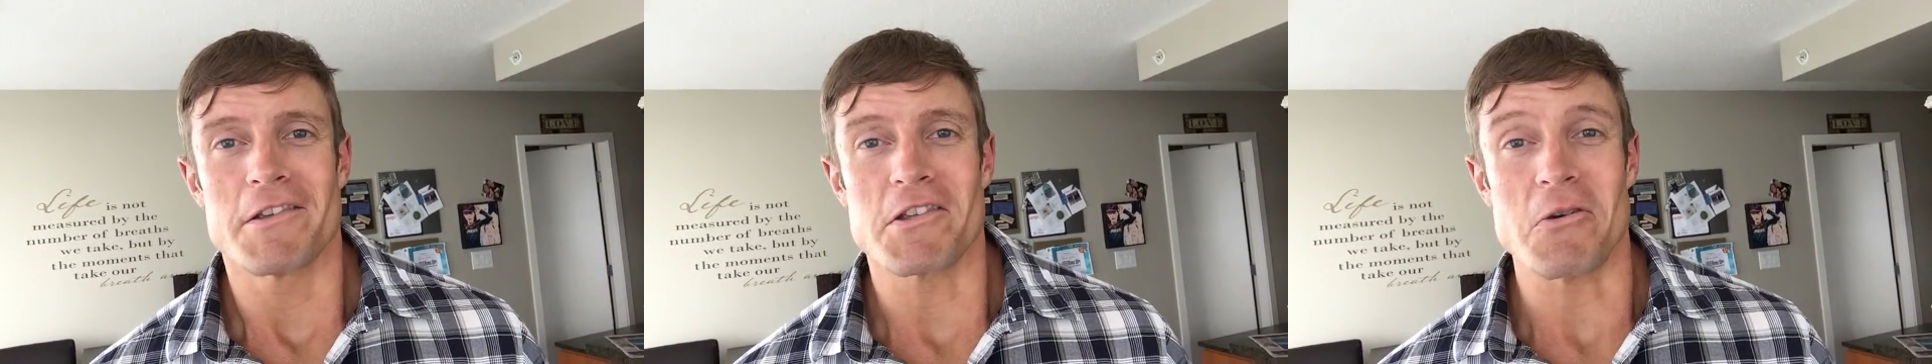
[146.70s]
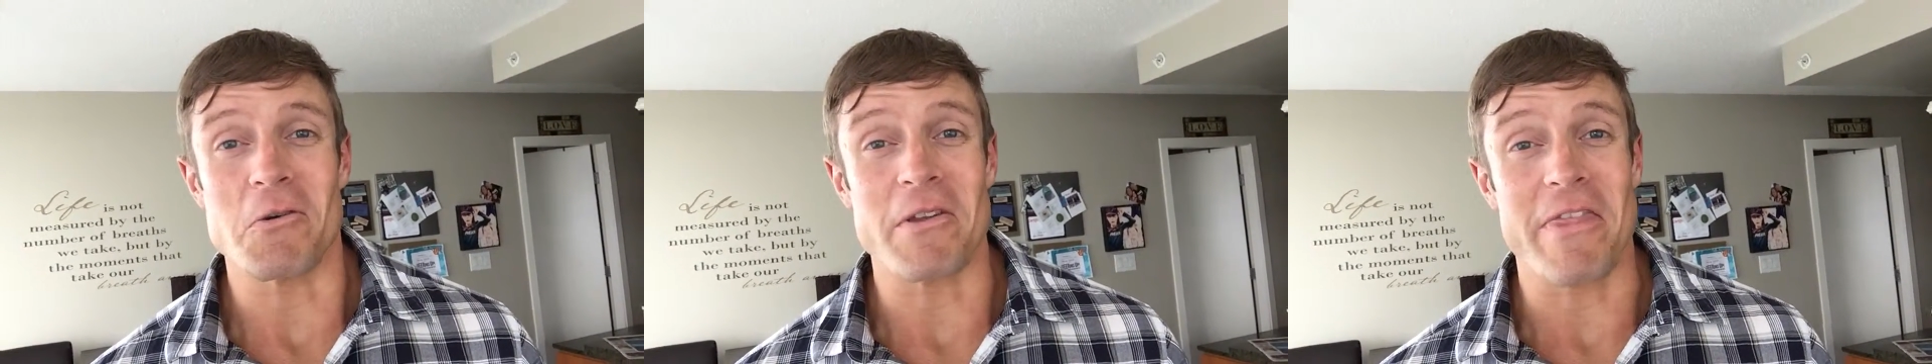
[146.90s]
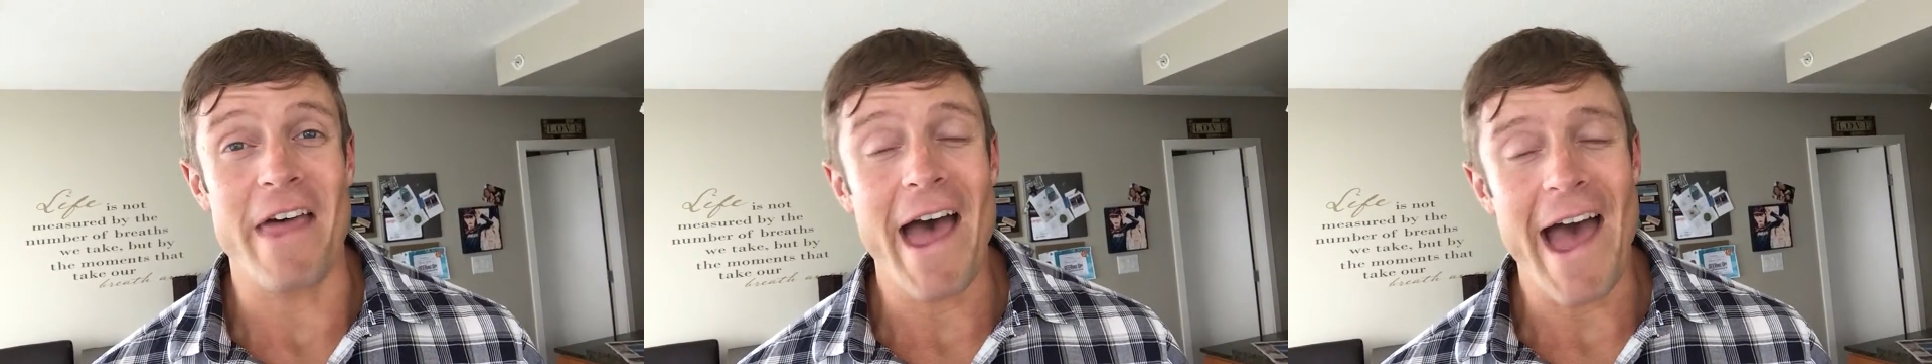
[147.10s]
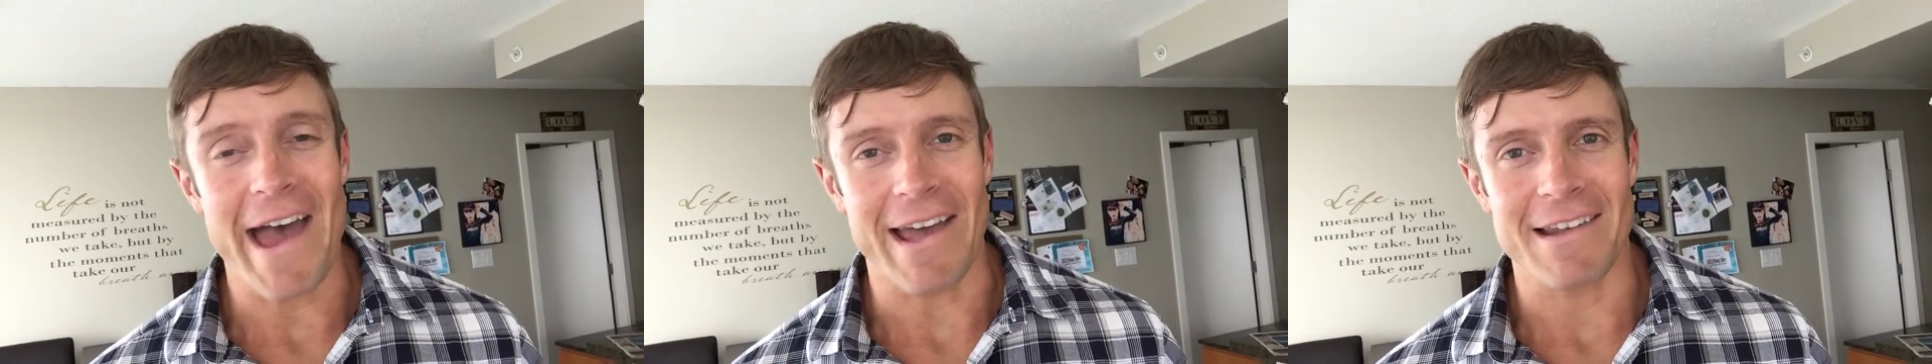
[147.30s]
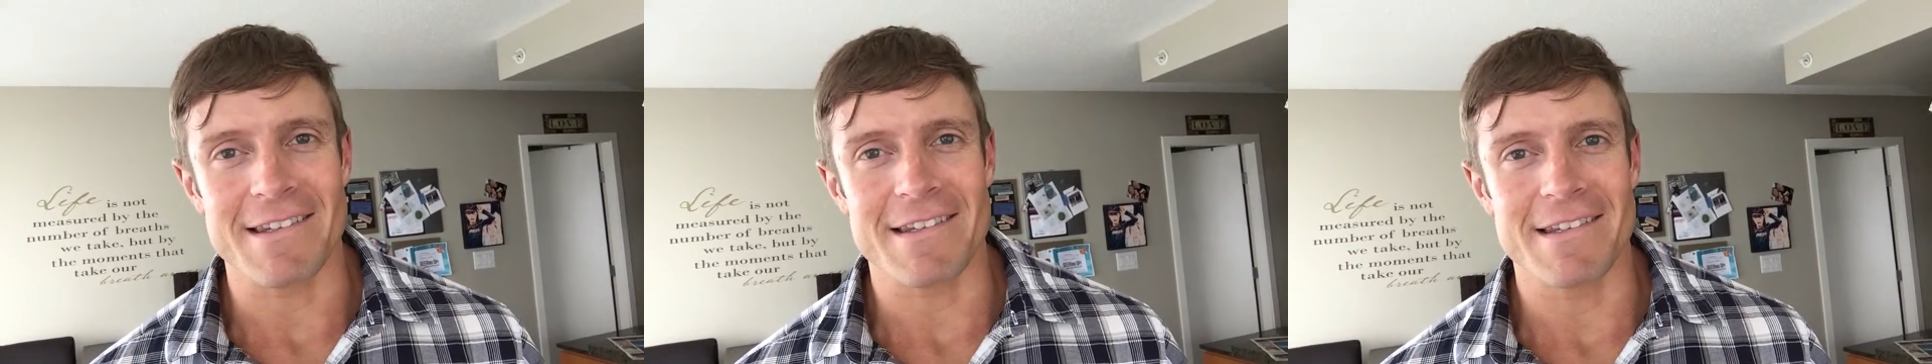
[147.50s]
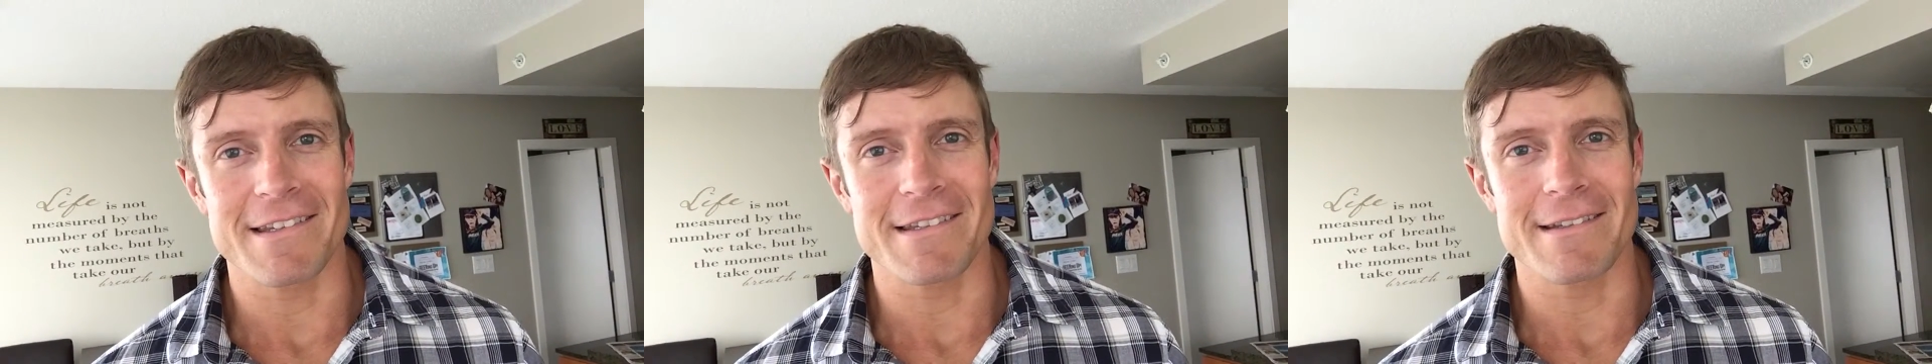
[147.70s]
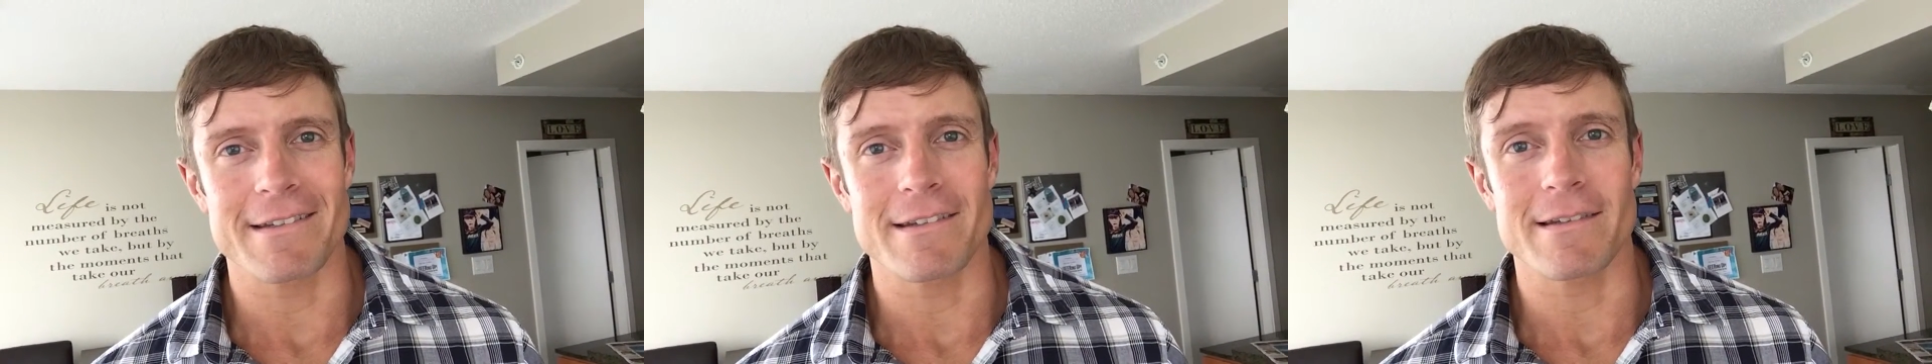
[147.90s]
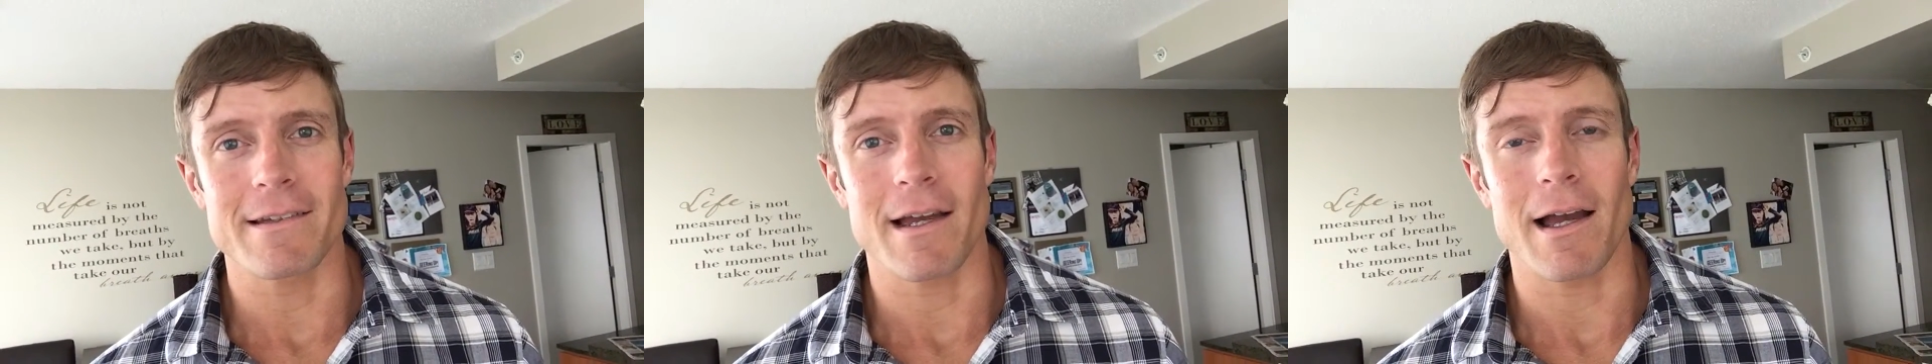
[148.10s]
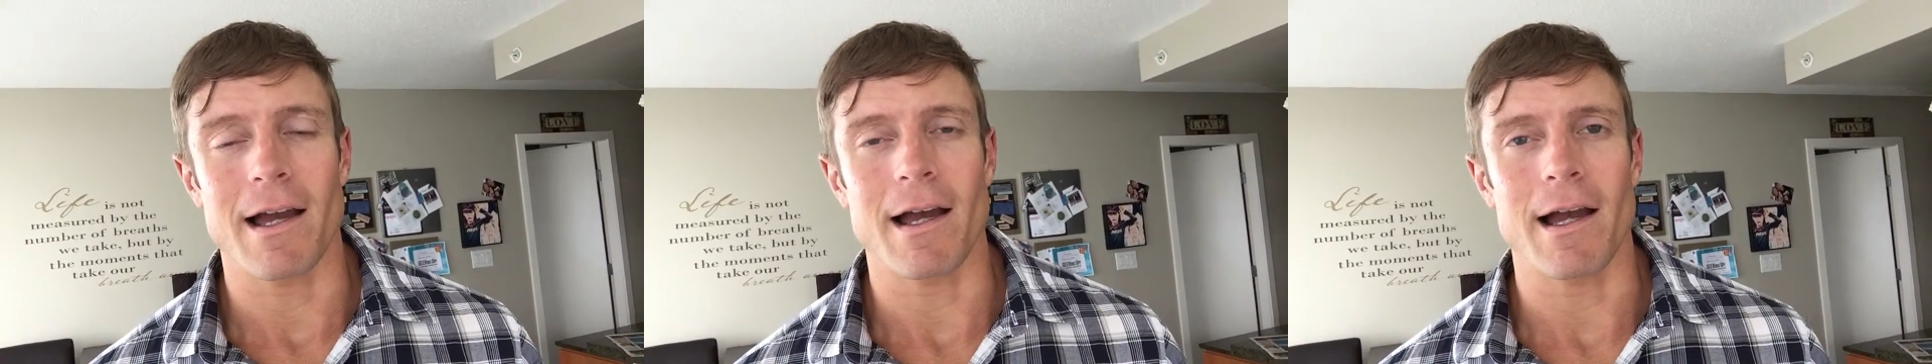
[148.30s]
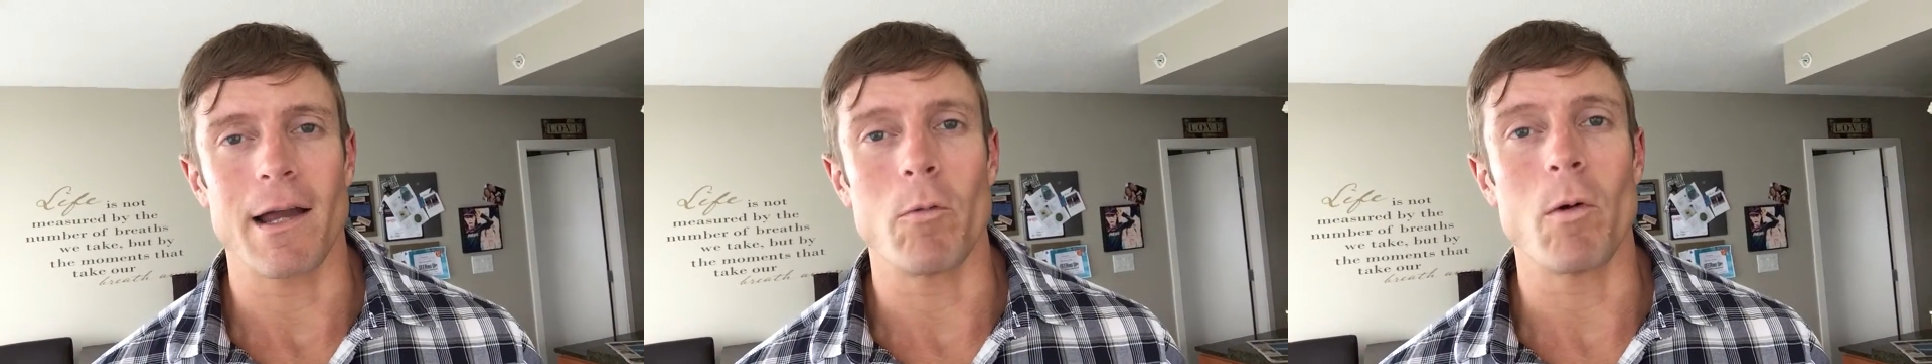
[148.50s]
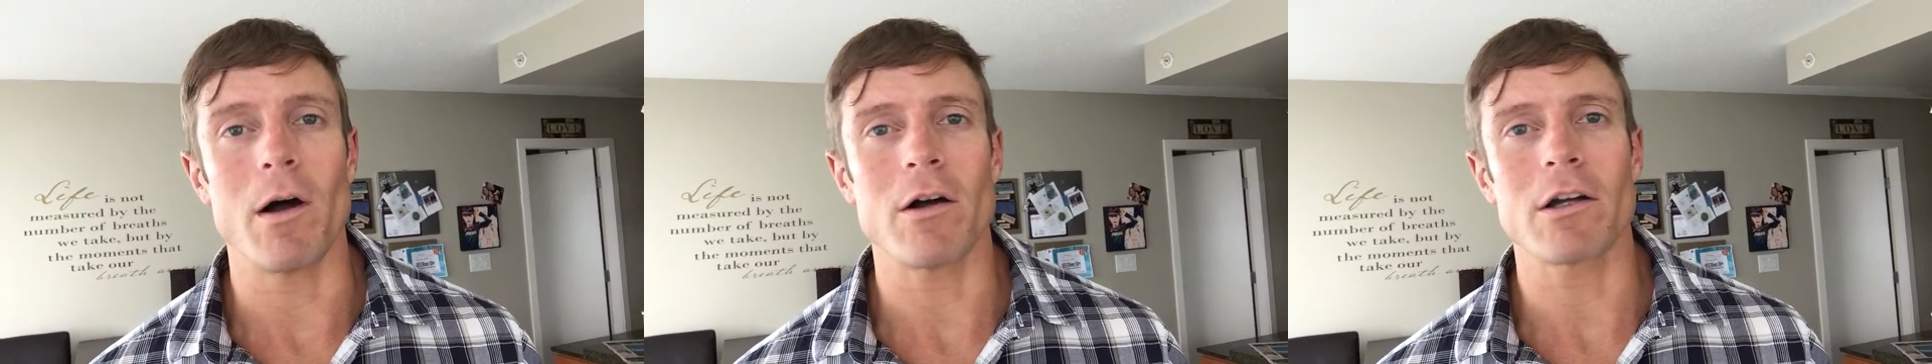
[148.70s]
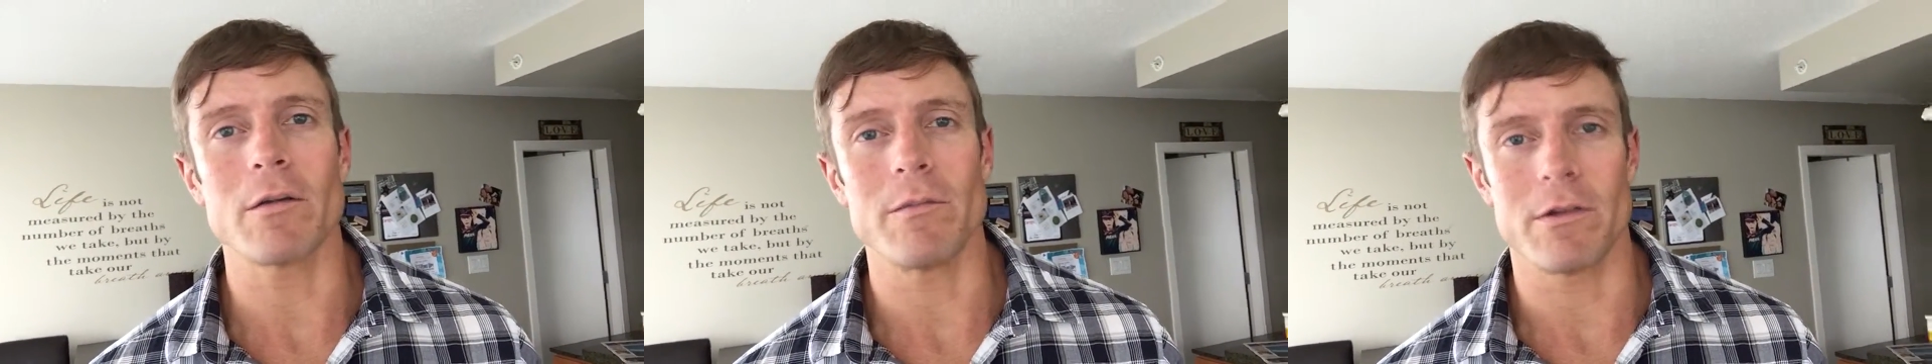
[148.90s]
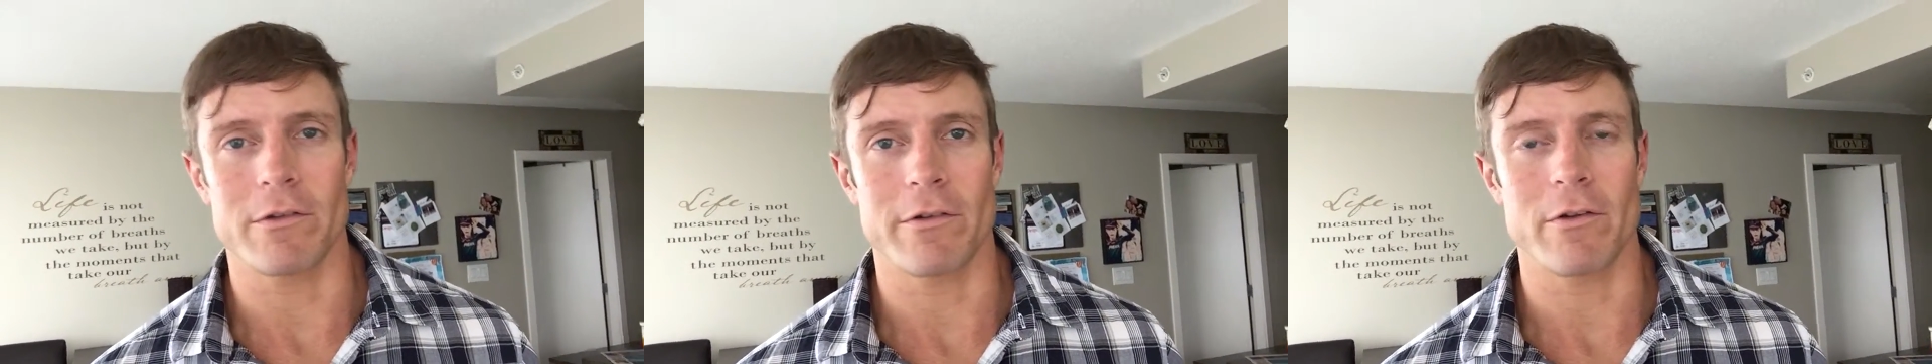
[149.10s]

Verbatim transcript: So with that, I welcome you